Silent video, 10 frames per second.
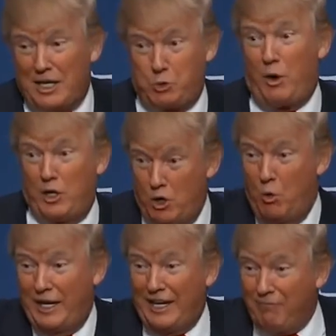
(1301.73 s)
That's why you don't
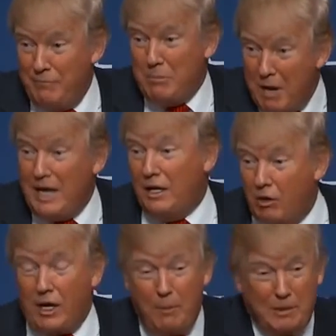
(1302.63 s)
want to give me money,
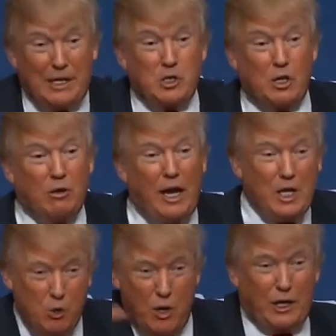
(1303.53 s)
okay? But that's okay.
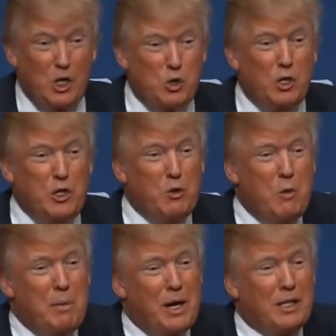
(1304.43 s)
You want to control your
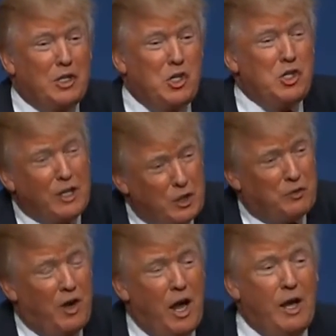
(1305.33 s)
own politician. That's
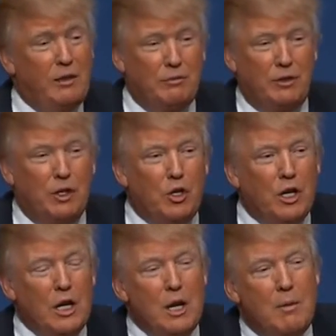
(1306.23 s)
fine.
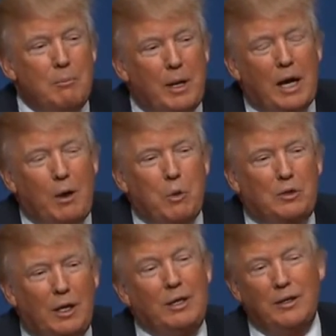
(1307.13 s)
Good. But I will
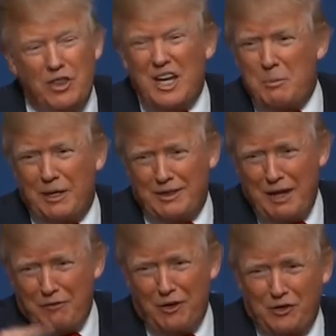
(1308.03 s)
think about
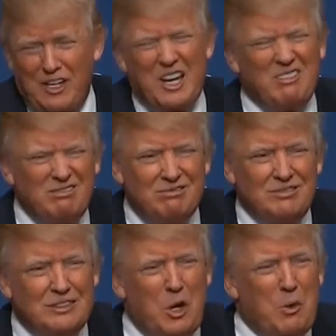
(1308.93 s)
that, folks.
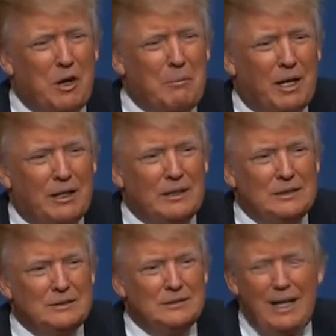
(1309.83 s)
Don't worry about it.
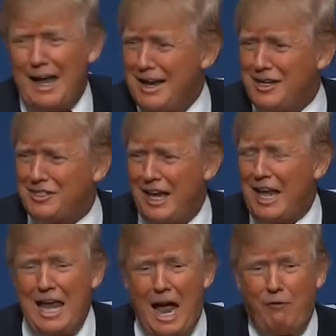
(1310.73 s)
I
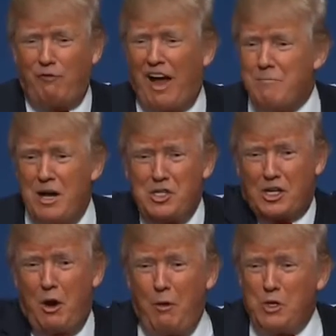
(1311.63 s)
understand. Hey, 5 months
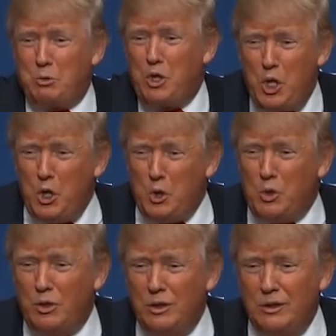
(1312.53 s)
ago, I was with
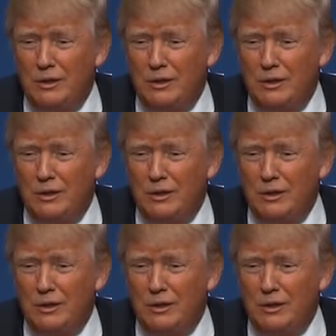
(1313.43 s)
you.